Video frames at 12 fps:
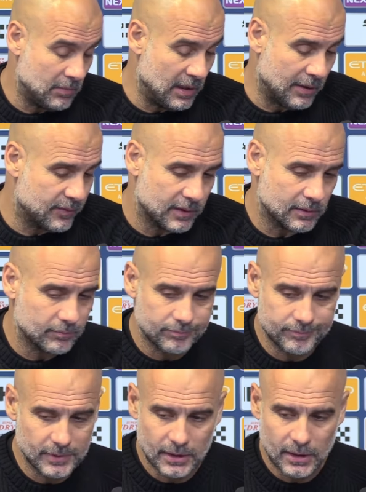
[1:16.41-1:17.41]
after it
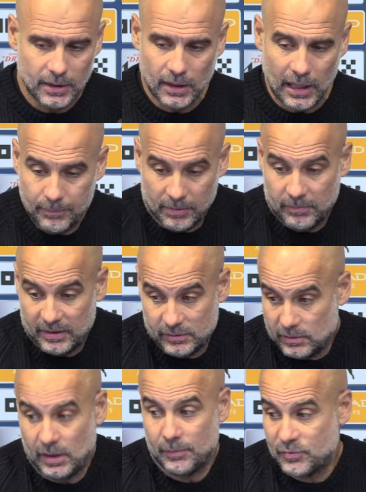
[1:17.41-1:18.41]
happened. But
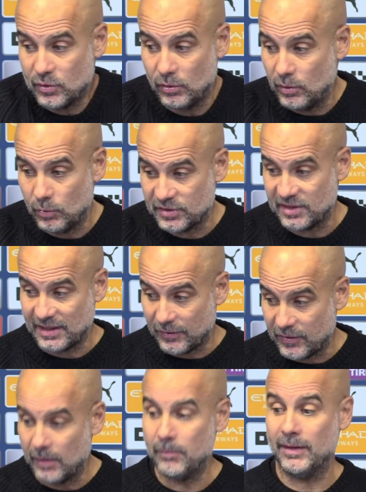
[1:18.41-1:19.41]
absolutely, it was a tough
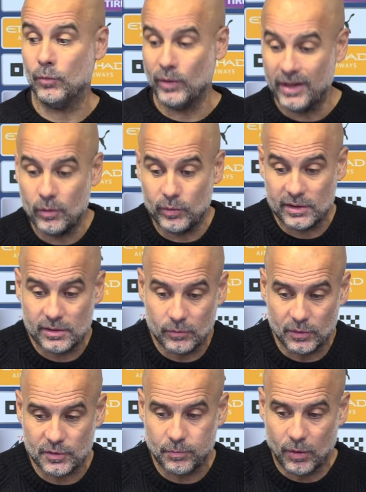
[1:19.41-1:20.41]
game, but we knew it.
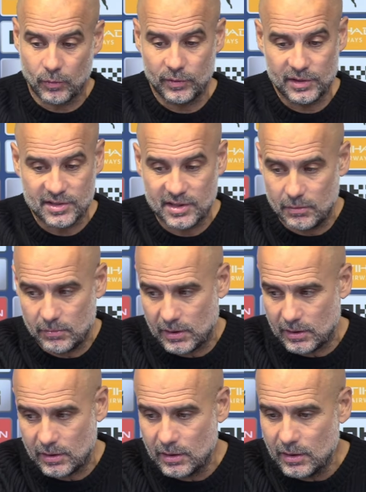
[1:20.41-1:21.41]
We spoke with the team,
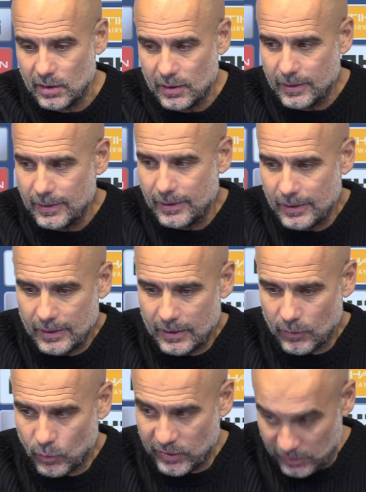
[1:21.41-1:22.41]
and
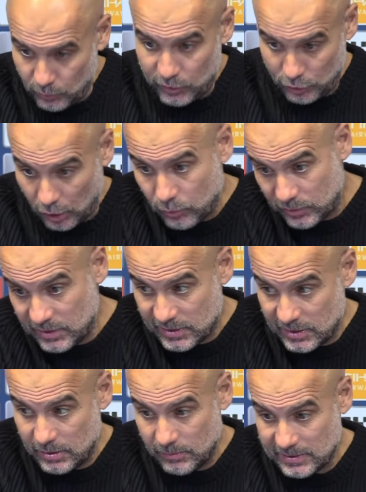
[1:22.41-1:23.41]
we talked with the
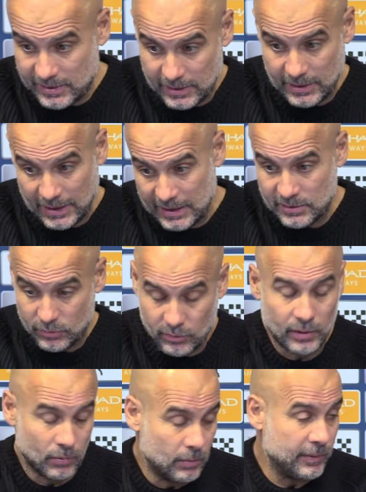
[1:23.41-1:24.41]
team and said, guys,
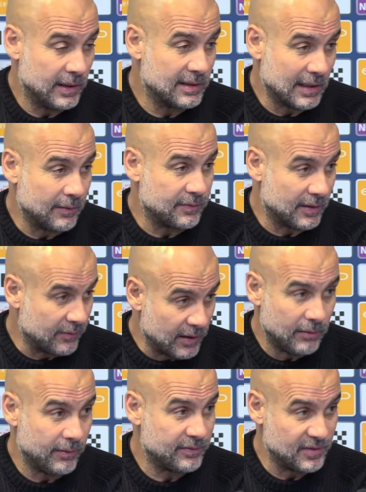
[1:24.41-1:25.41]
today will be a tough, tough
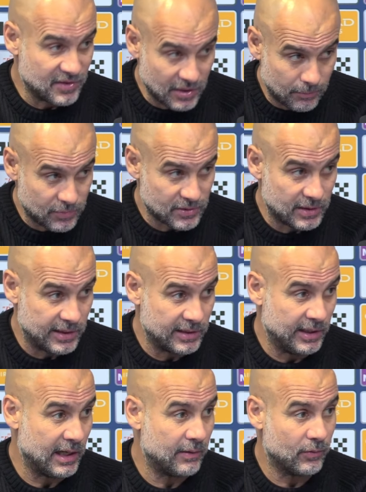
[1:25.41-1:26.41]
game. After Champions League,
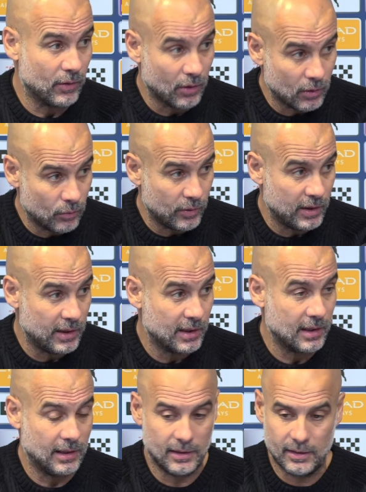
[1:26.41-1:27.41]
they have a long
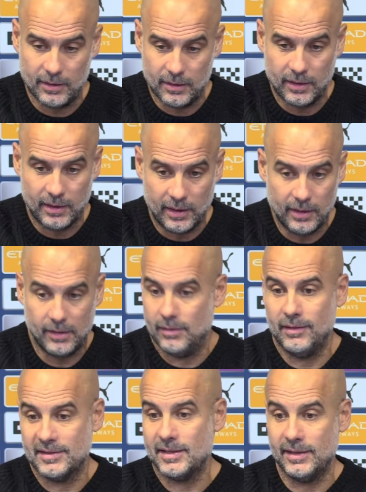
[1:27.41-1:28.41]
week, and
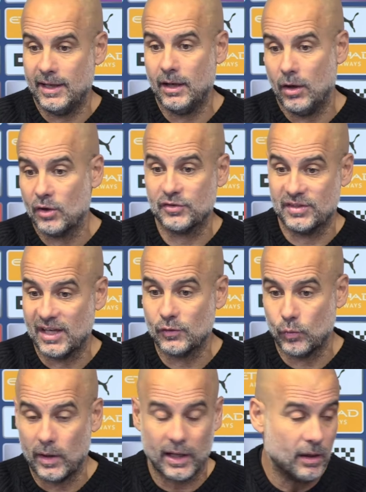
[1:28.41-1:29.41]
listen, they lost just
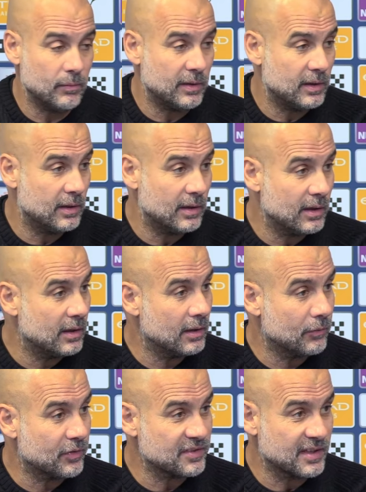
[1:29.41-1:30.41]
one game in the
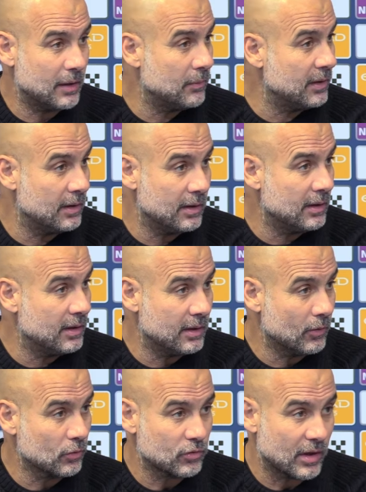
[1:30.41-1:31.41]
first game in
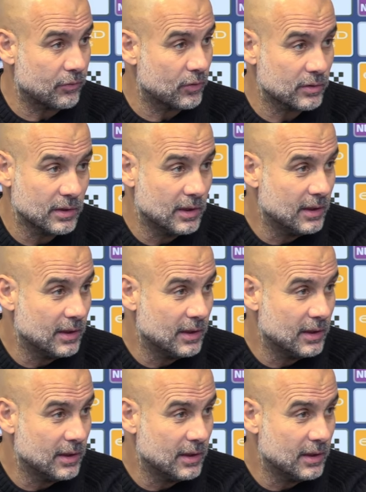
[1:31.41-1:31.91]
Old Trafford.